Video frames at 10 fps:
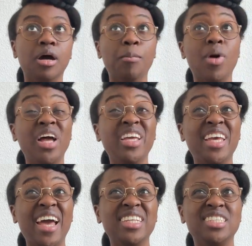my
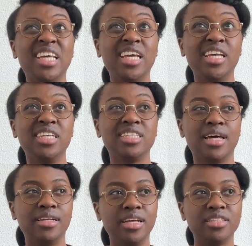guess is
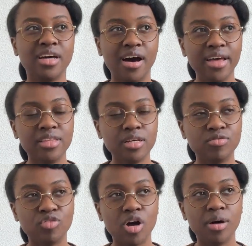that it's either
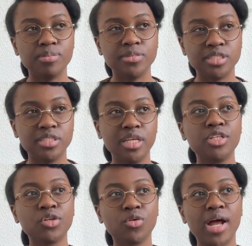from
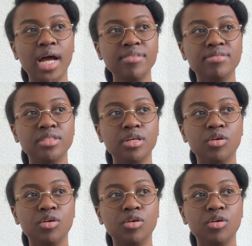Stitchcraft